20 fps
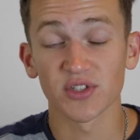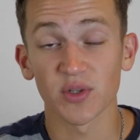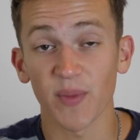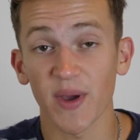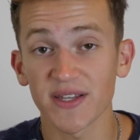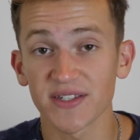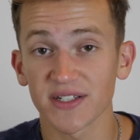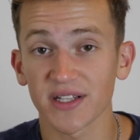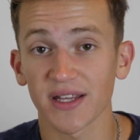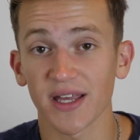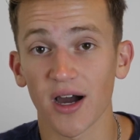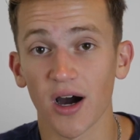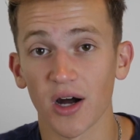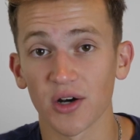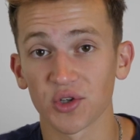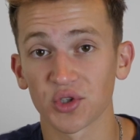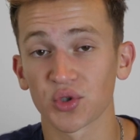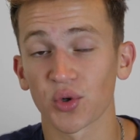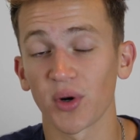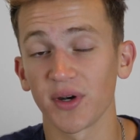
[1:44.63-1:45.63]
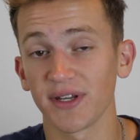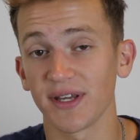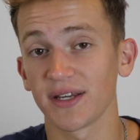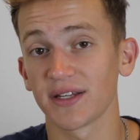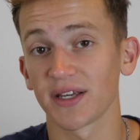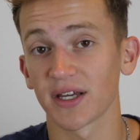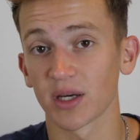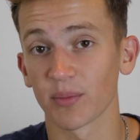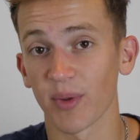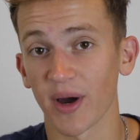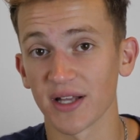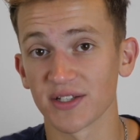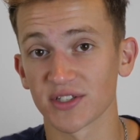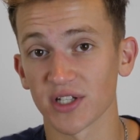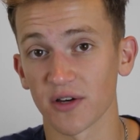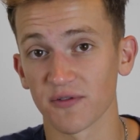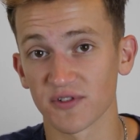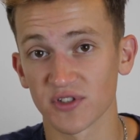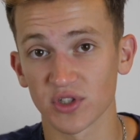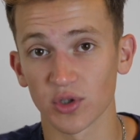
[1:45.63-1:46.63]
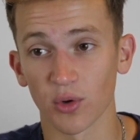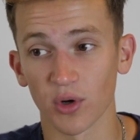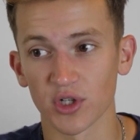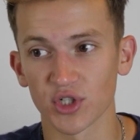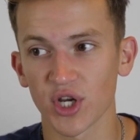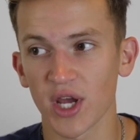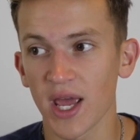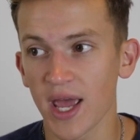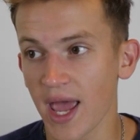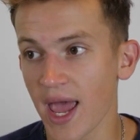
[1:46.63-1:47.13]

So basically 128 gigabytes of storage.